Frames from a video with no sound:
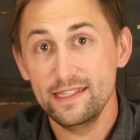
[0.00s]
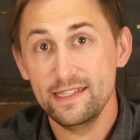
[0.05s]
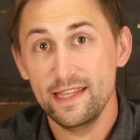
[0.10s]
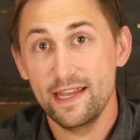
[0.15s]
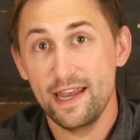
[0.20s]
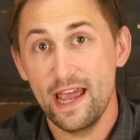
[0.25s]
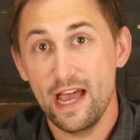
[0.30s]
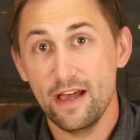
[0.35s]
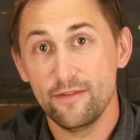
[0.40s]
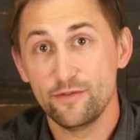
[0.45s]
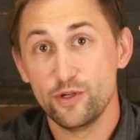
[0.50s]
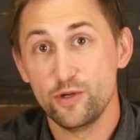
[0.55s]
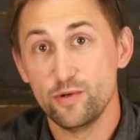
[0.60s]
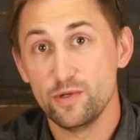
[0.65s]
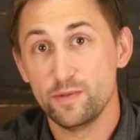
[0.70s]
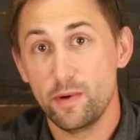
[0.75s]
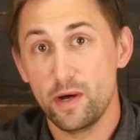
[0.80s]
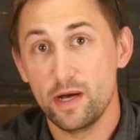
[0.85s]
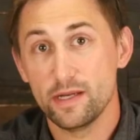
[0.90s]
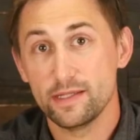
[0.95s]
than half
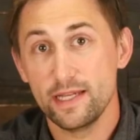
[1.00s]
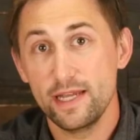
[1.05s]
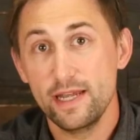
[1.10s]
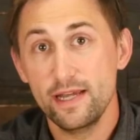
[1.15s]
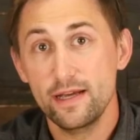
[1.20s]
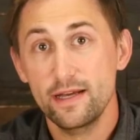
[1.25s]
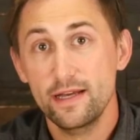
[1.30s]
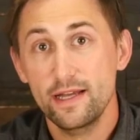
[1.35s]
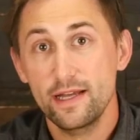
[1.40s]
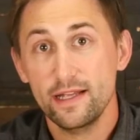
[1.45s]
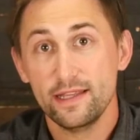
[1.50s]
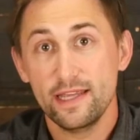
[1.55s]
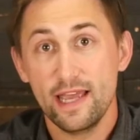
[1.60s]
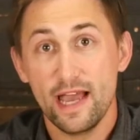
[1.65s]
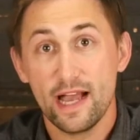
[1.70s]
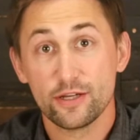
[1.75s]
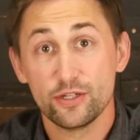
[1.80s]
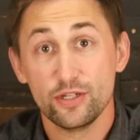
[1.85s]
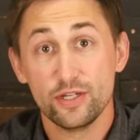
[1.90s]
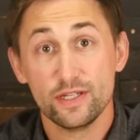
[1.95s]
choose posse, the
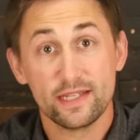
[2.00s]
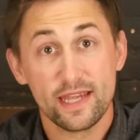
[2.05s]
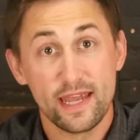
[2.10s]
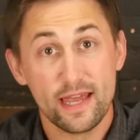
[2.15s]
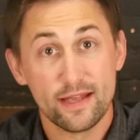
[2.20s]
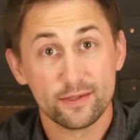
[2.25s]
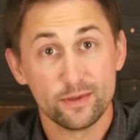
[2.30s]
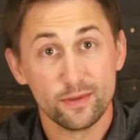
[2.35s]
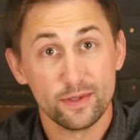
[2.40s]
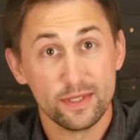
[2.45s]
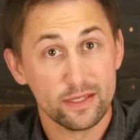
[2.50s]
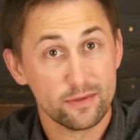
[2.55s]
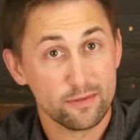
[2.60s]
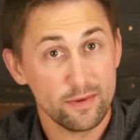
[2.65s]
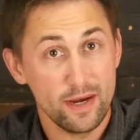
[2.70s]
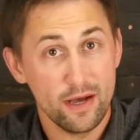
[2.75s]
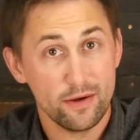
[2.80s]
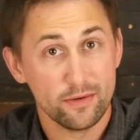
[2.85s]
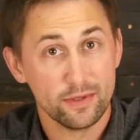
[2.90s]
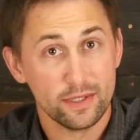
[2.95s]
action is canceled this
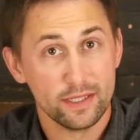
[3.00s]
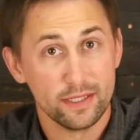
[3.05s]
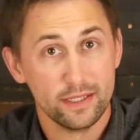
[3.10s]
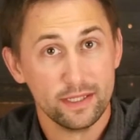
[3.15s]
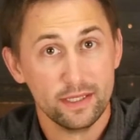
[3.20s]
round.